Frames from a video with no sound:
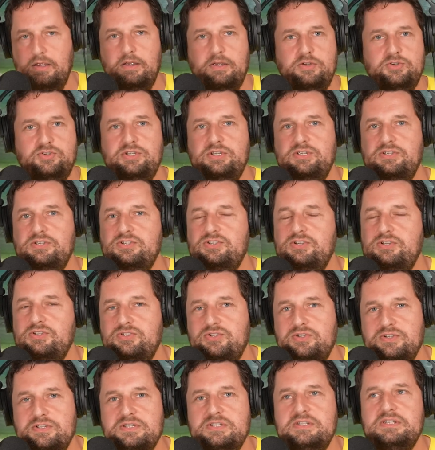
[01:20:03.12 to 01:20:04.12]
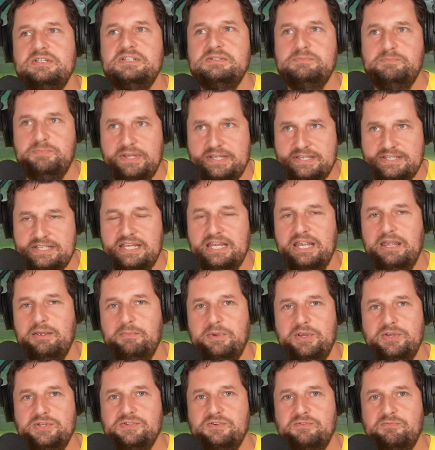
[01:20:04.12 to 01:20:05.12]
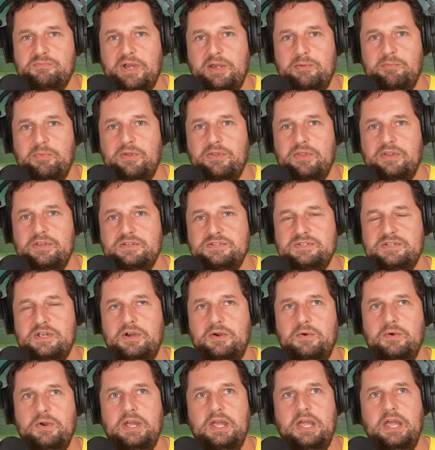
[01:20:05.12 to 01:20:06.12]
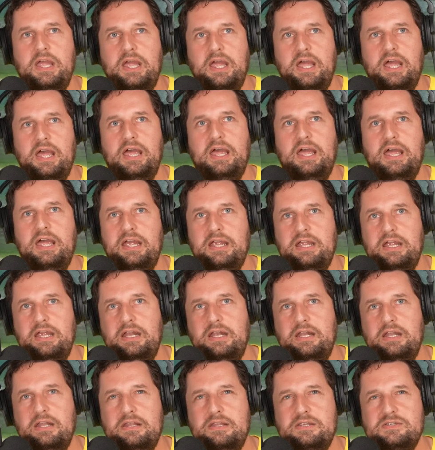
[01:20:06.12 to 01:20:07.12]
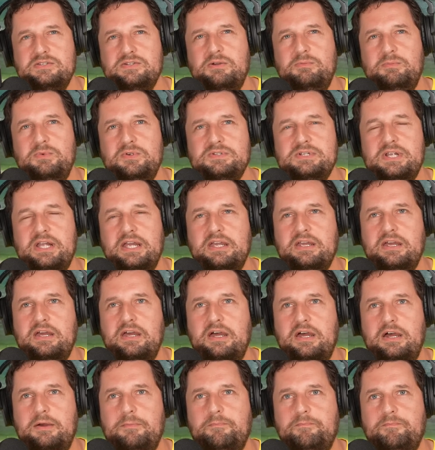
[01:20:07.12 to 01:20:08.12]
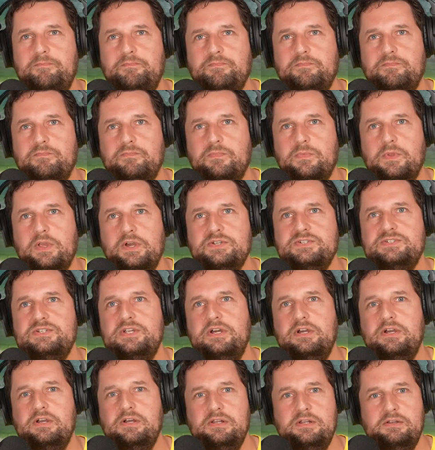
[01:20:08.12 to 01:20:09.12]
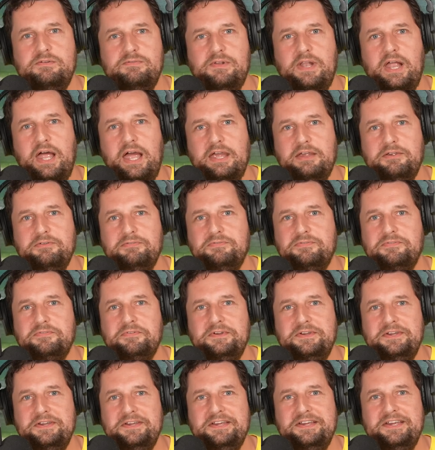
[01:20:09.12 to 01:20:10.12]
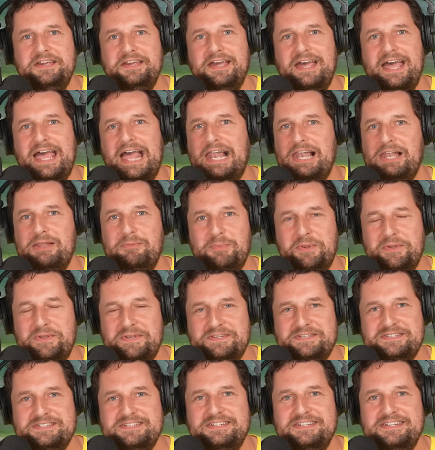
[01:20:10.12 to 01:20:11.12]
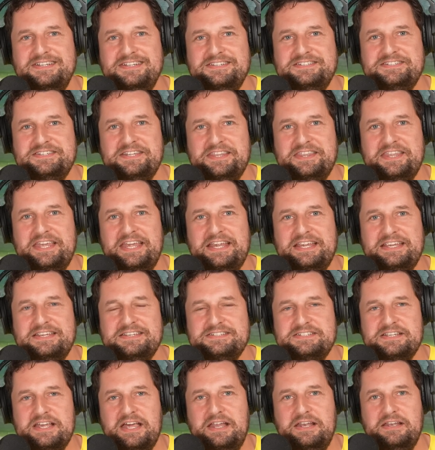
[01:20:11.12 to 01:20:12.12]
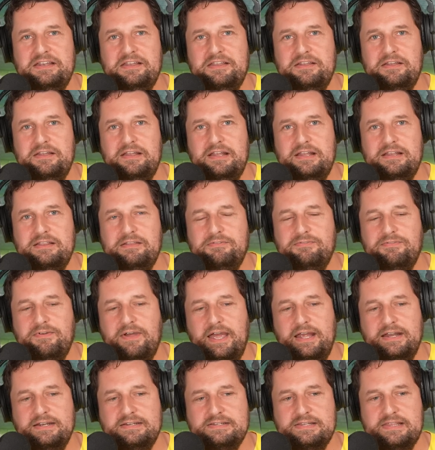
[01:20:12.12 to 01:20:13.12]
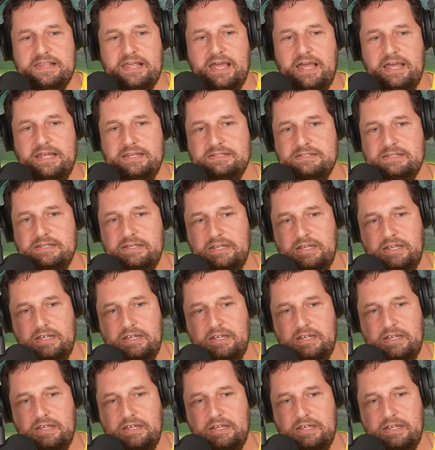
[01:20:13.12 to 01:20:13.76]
she she's just the spitting image of my mother. So you know, there's almost like um, a circle of life element to things, and the, the fact that,